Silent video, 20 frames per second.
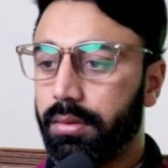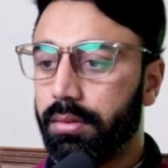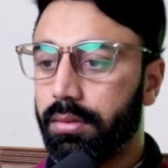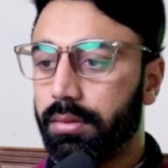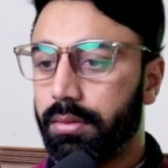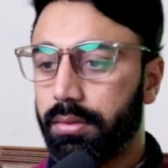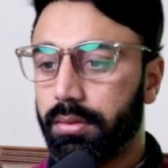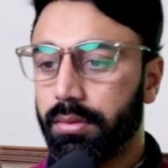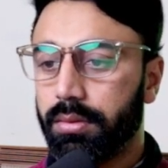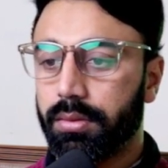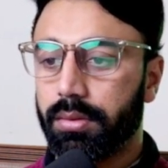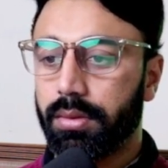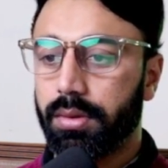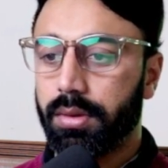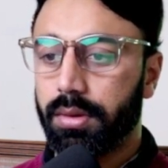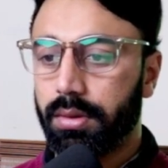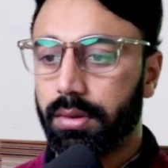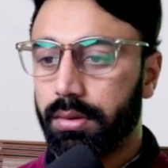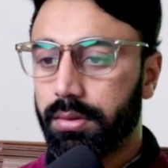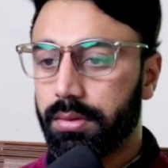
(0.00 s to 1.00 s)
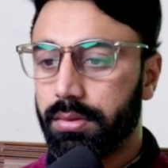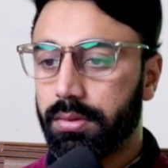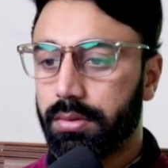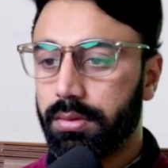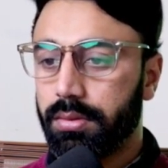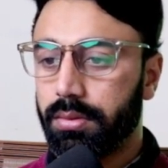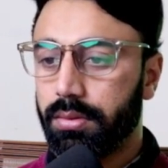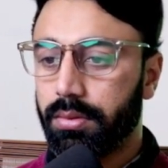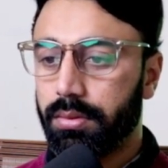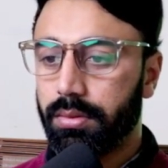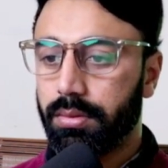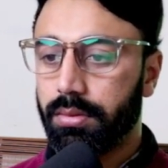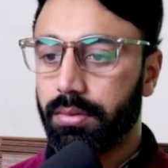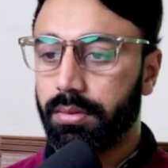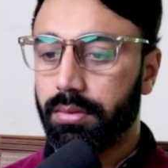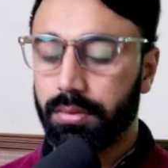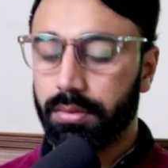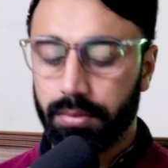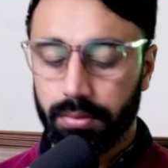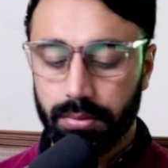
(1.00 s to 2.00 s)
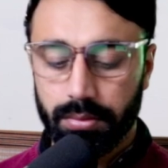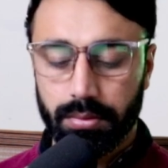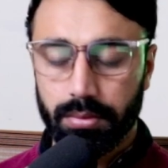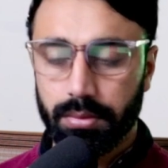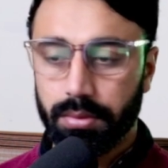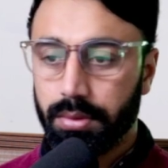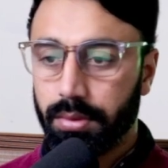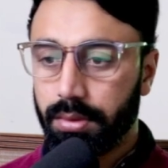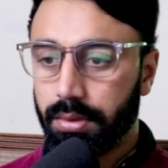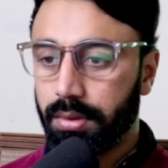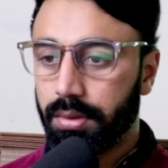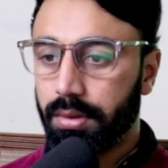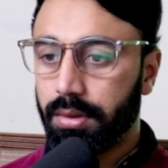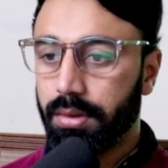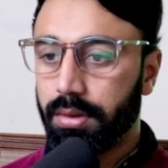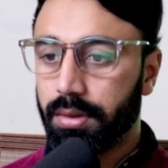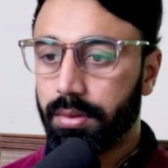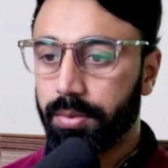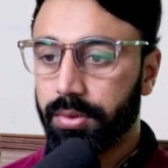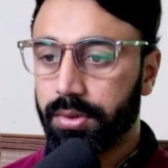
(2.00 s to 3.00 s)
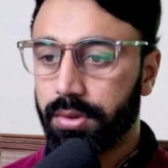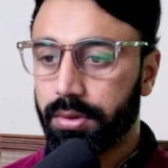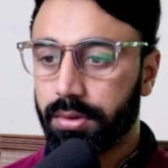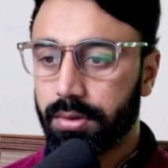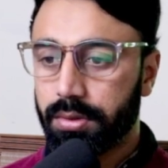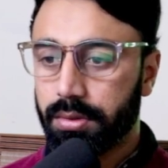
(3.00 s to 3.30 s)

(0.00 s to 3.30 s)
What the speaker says: Okay, so let me just